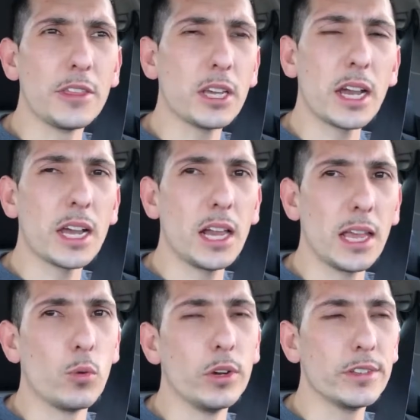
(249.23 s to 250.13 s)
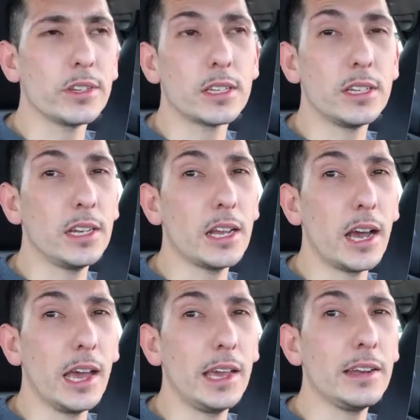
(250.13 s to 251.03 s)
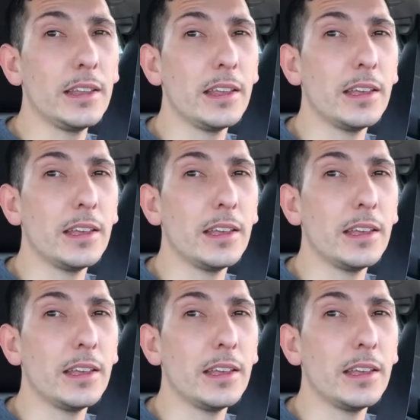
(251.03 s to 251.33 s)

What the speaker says: think I got like 169